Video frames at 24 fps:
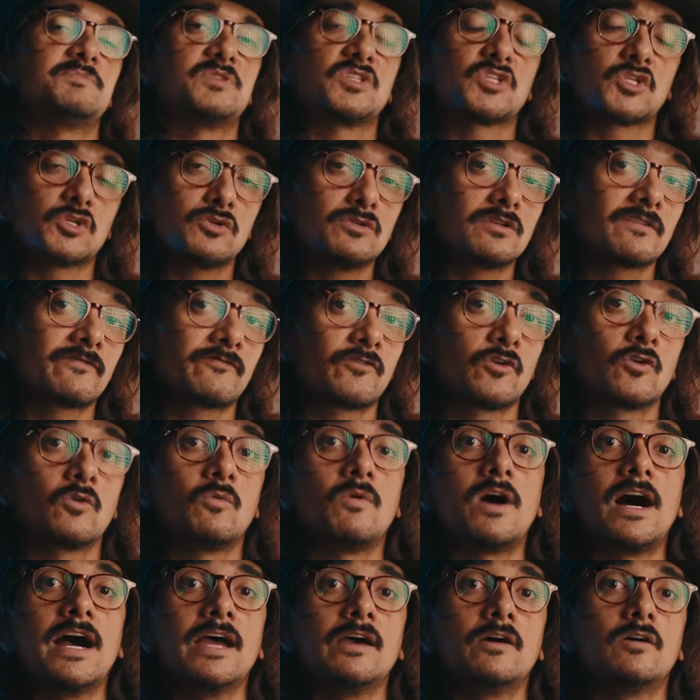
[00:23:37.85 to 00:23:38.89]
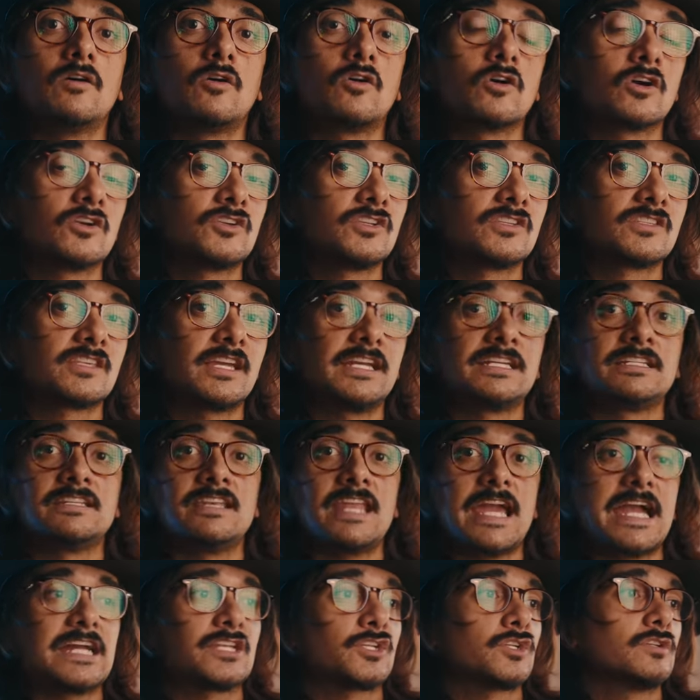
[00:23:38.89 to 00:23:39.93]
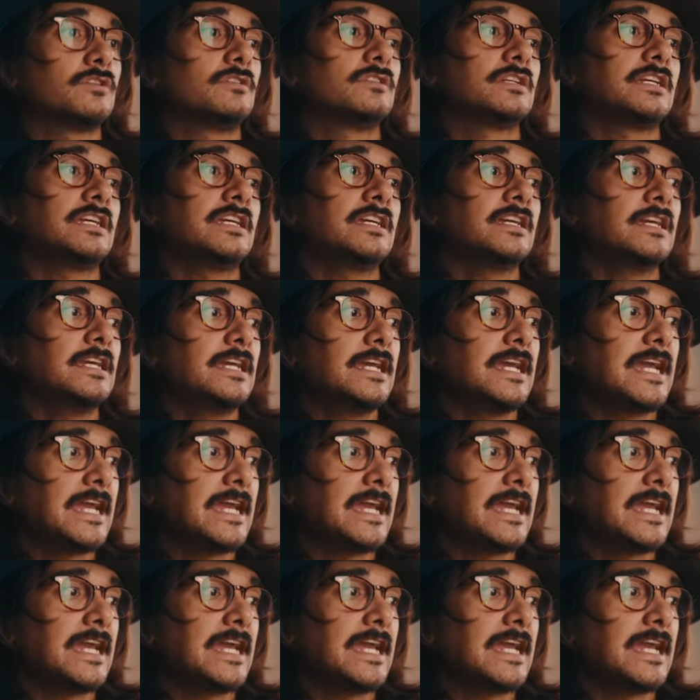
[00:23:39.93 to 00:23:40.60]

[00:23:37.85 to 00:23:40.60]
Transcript: been shooting for a while or just like naturally